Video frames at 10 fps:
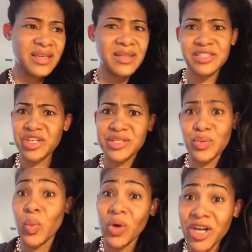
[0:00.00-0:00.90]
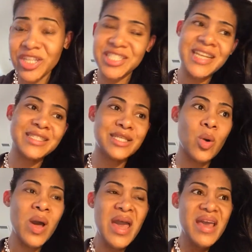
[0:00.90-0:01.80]
it just works. And
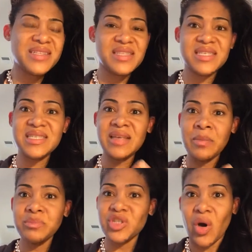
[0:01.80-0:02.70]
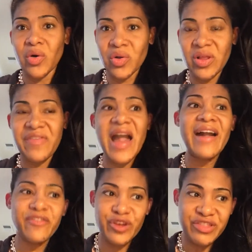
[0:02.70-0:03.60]
so it's the sum total of
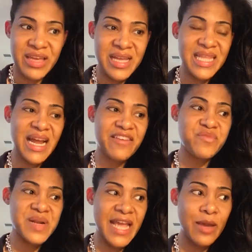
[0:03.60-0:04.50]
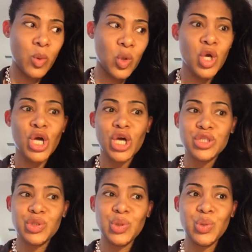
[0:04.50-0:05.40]
everything that I have been able
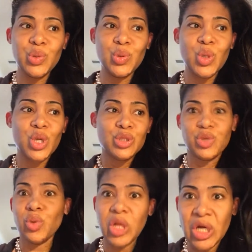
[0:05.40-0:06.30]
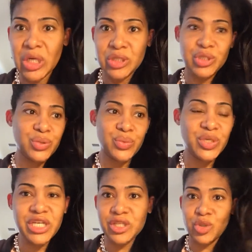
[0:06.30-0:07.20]
to learn, to
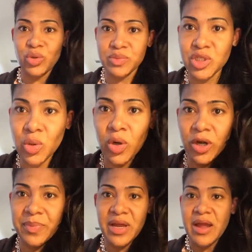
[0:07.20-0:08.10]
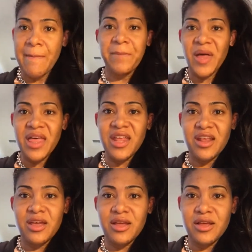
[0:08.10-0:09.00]
read, to absorb.
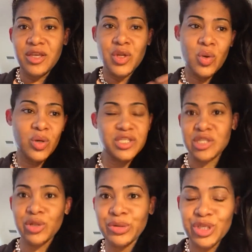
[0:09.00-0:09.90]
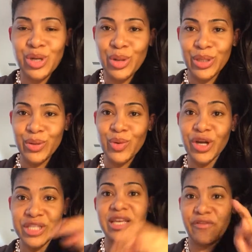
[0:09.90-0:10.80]
But, you know, a solution only
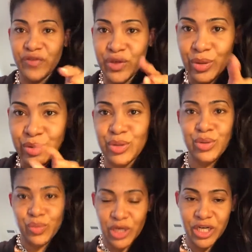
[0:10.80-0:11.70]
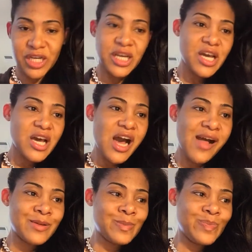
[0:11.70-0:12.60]
works if you do the work.
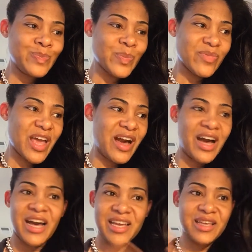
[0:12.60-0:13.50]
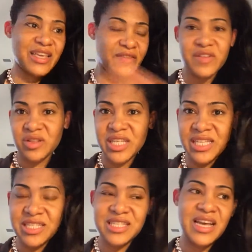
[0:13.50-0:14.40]
I give the
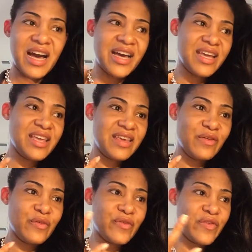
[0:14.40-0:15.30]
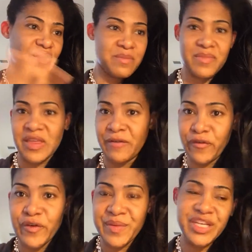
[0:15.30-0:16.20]
links, I give the
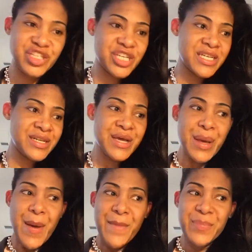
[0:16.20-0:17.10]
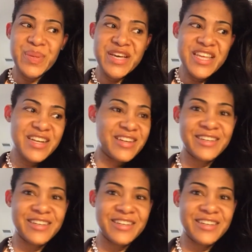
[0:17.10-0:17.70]
information, but